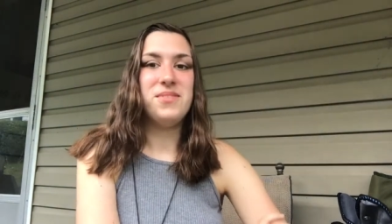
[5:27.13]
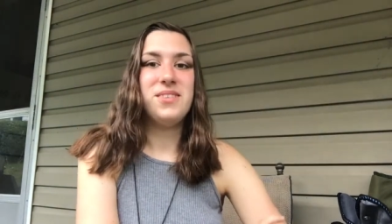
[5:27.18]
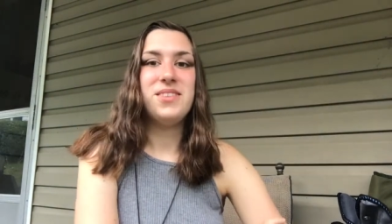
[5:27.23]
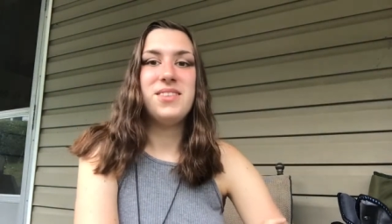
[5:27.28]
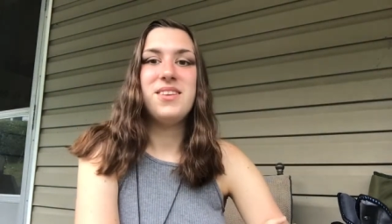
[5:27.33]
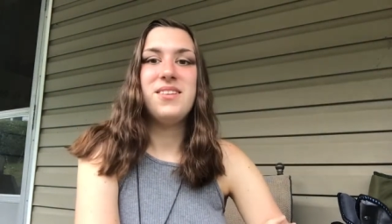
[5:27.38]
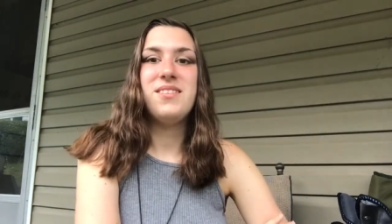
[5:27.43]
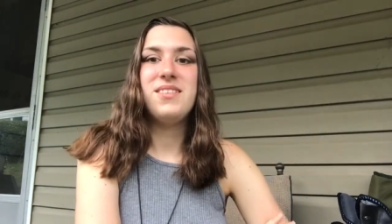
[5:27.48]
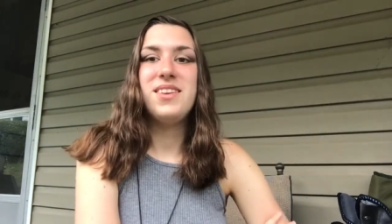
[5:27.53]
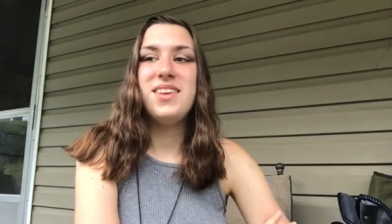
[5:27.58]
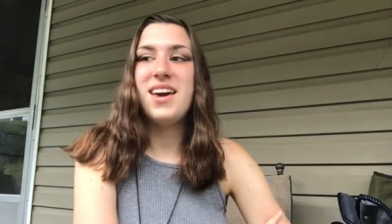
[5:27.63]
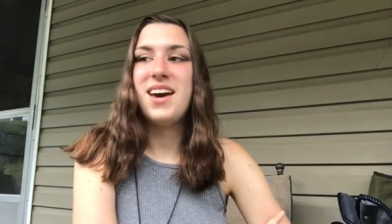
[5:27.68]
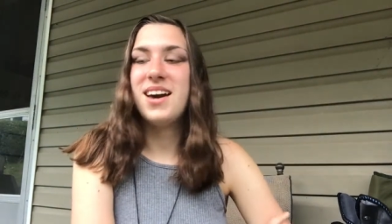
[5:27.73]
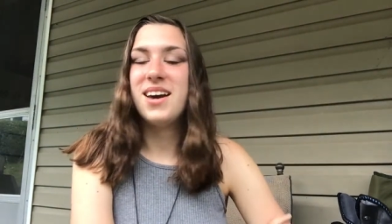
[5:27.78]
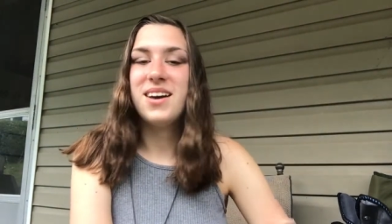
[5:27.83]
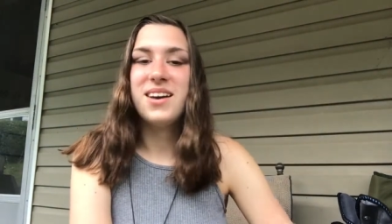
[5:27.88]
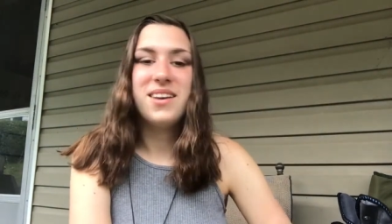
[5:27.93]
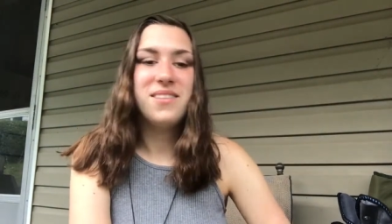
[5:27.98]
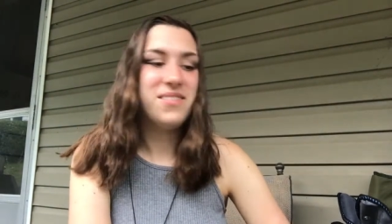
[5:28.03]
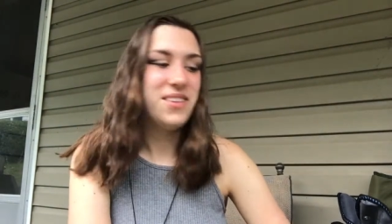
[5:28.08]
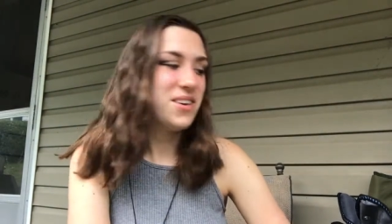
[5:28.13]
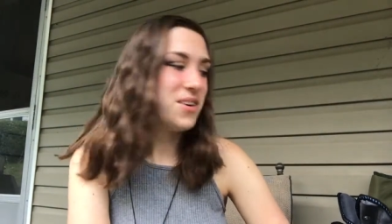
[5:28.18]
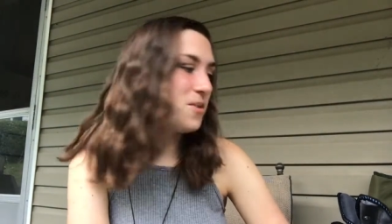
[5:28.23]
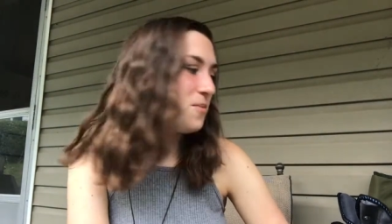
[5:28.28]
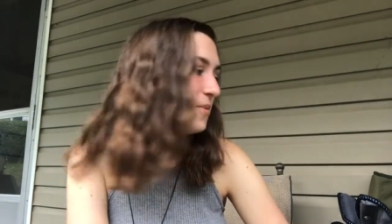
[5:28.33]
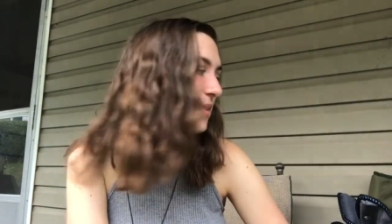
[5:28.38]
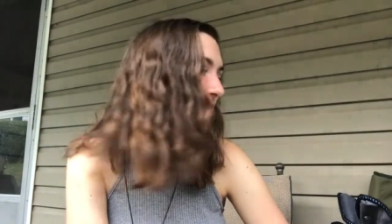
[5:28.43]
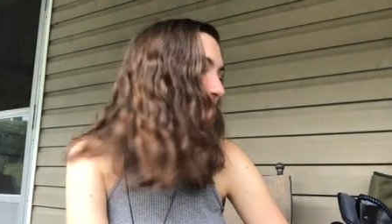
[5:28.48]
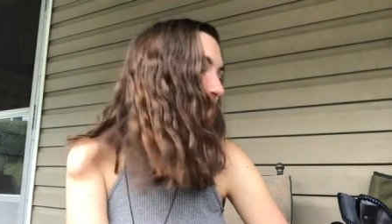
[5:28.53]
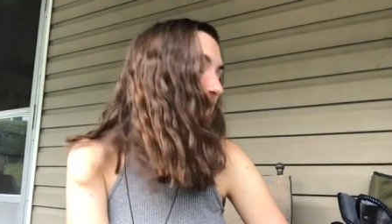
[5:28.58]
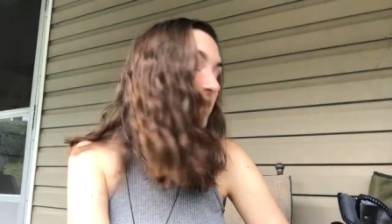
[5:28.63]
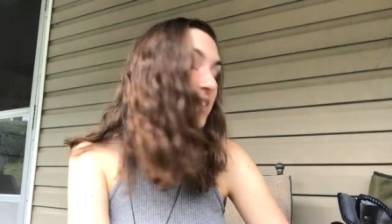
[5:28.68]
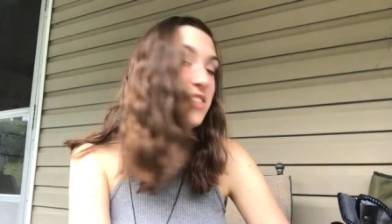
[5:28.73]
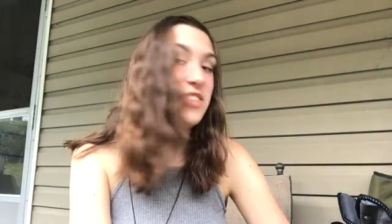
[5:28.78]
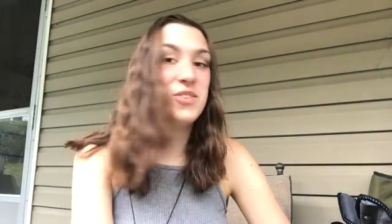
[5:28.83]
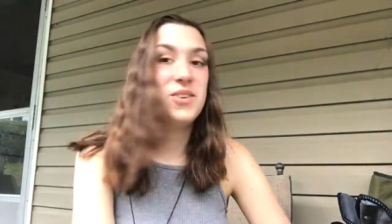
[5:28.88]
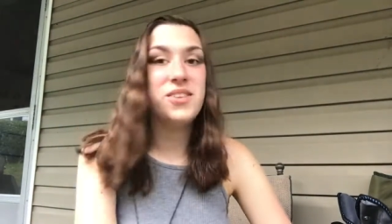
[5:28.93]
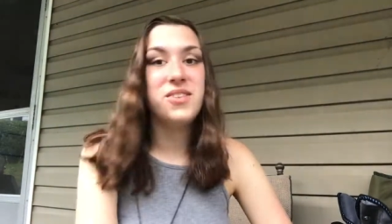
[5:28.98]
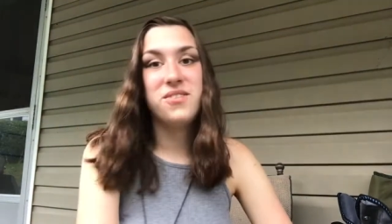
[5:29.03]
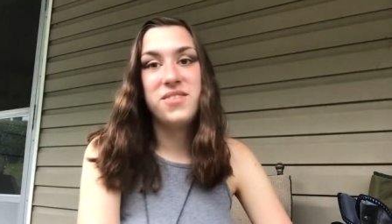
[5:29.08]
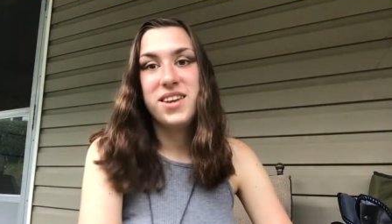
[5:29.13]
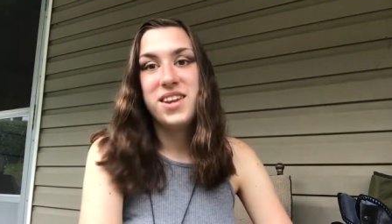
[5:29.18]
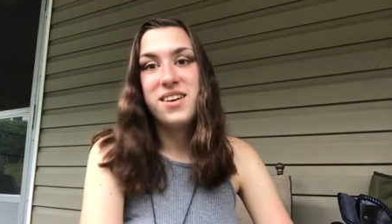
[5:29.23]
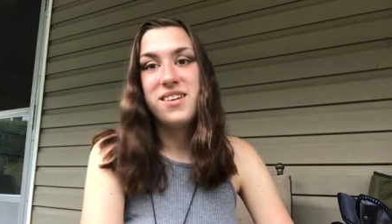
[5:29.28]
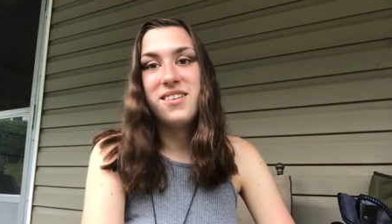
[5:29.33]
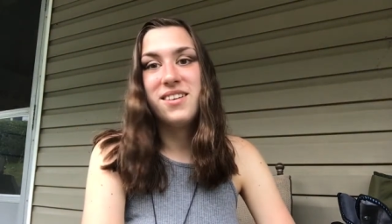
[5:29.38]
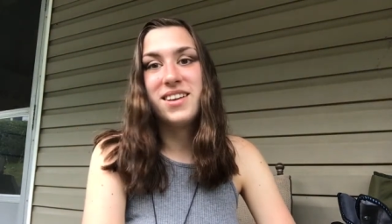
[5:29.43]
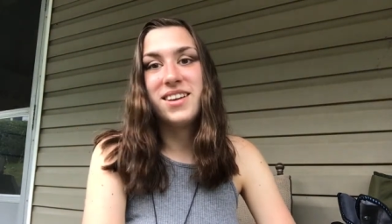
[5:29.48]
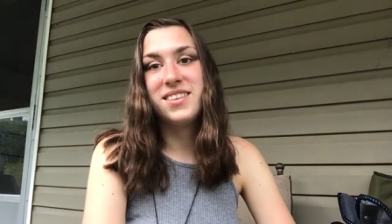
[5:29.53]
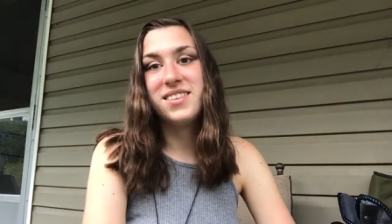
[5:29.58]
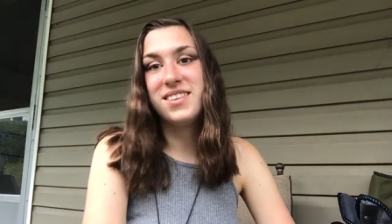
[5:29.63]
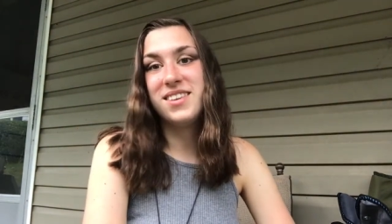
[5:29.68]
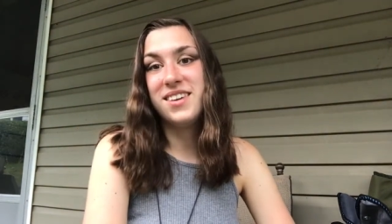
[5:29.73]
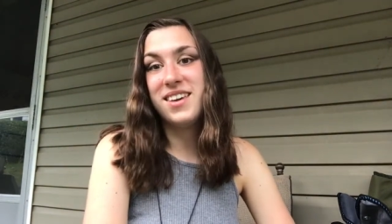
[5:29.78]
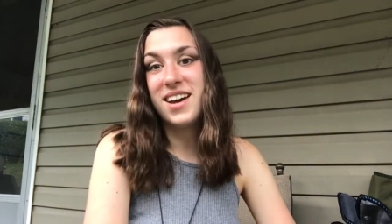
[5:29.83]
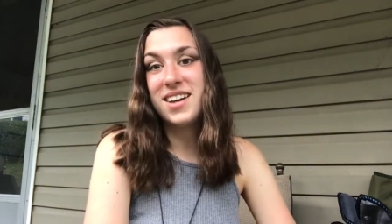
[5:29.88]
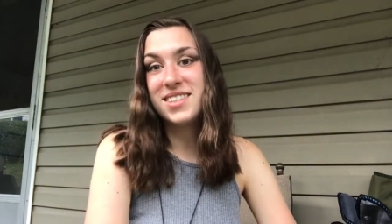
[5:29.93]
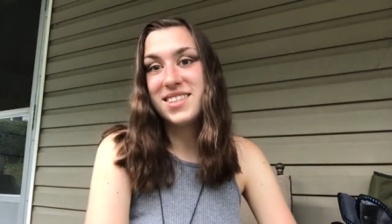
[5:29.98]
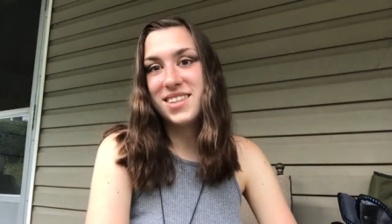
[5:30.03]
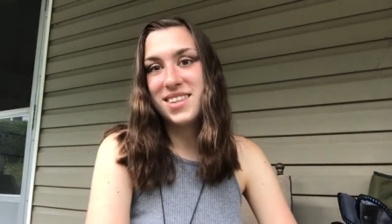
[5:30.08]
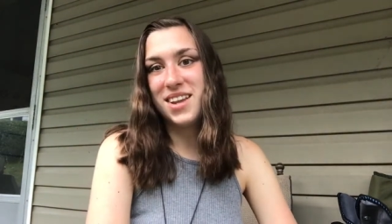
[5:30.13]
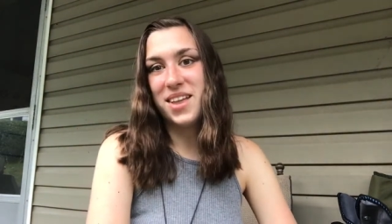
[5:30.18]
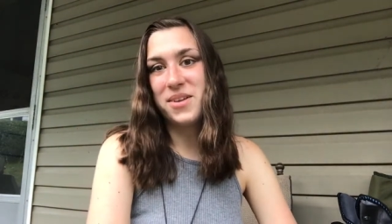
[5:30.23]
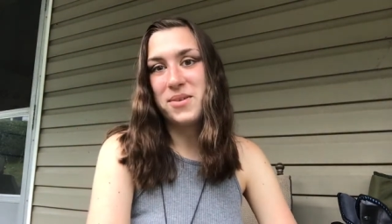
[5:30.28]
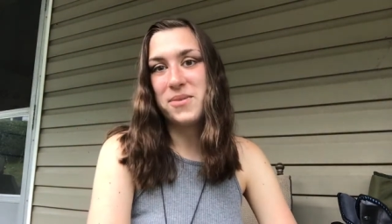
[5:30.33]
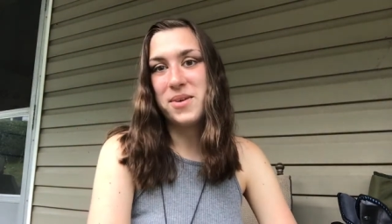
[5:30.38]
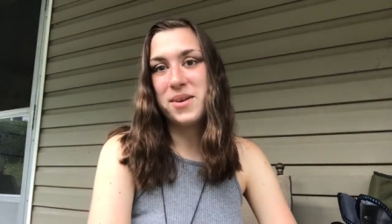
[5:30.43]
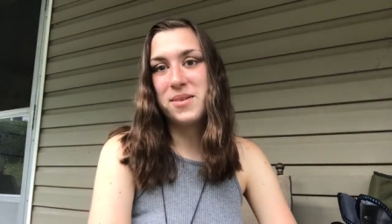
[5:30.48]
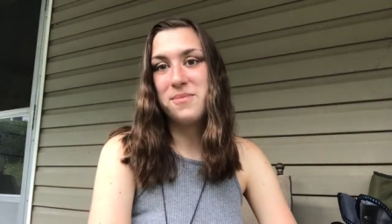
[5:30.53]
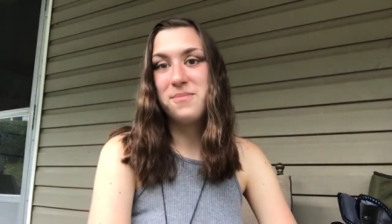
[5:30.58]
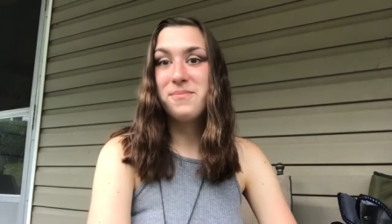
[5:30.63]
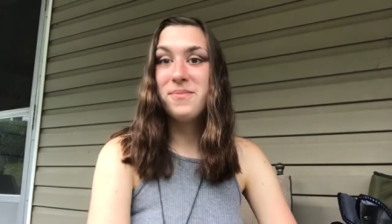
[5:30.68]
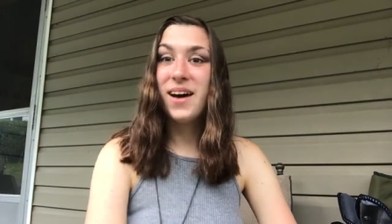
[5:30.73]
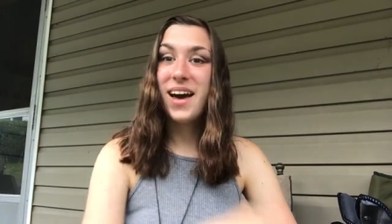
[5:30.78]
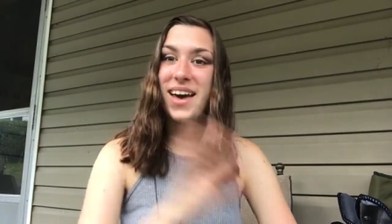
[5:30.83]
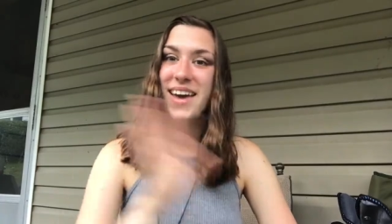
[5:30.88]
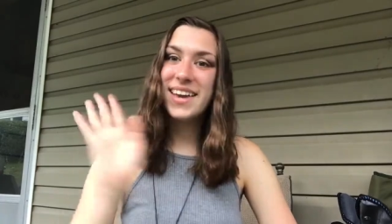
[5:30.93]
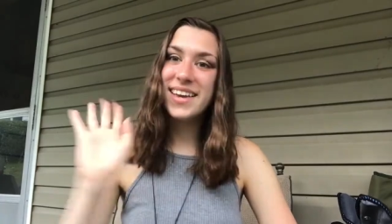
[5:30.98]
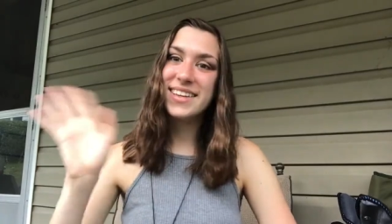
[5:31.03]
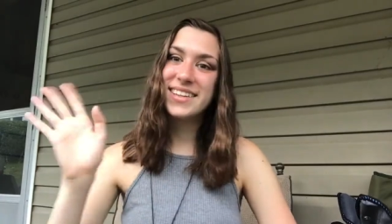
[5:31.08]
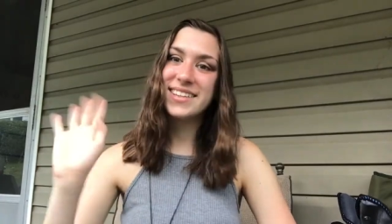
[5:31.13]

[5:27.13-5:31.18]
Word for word: So yeah, I hope you guys enjoyed the video, and I'll see you guys in another one. Bye!